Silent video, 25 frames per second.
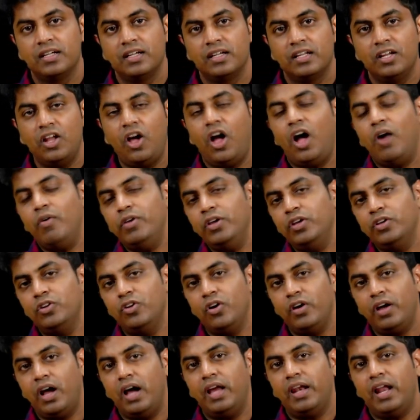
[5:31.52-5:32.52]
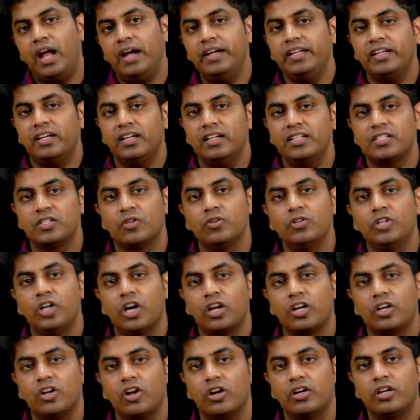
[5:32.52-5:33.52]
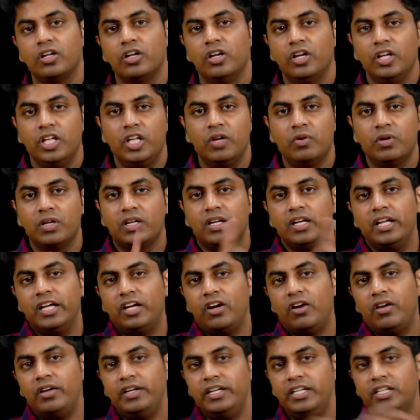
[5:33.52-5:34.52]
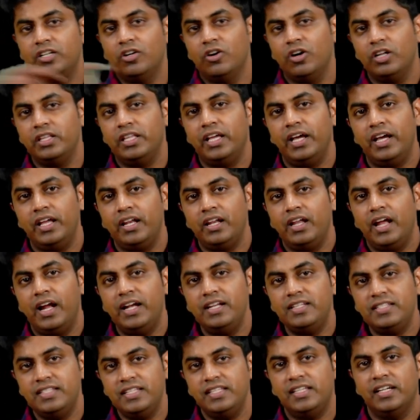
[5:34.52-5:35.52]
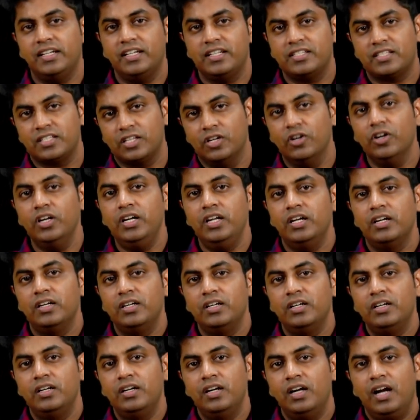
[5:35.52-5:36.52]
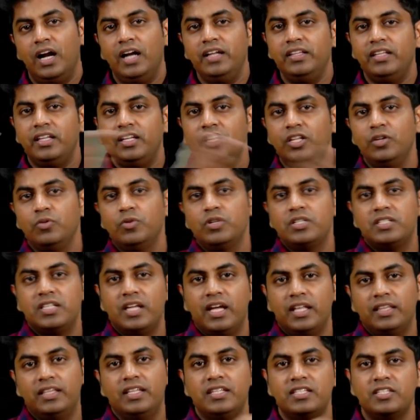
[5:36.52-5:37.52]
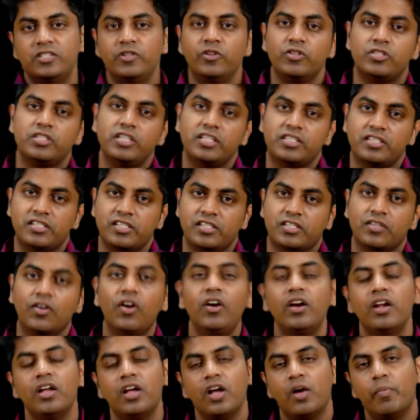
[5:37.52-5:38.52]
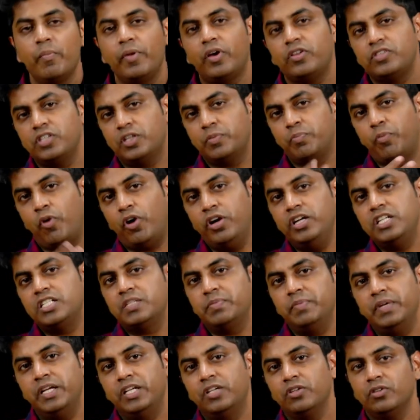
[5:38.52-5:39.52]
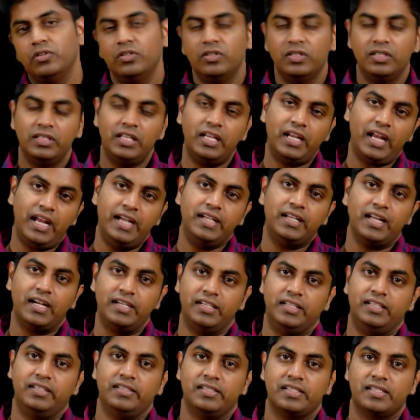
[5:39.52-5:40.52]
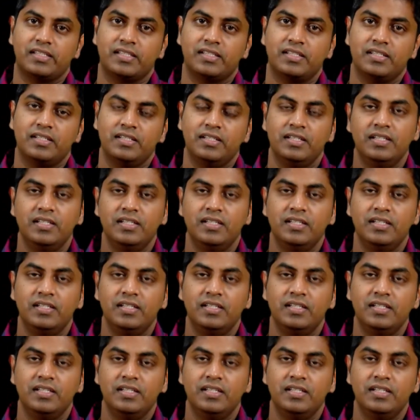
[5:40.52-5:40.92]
Now how do you know an article is good or not? You would click on it, go there and see that it is good, and then you would say this news list is good because it points me to the right articles.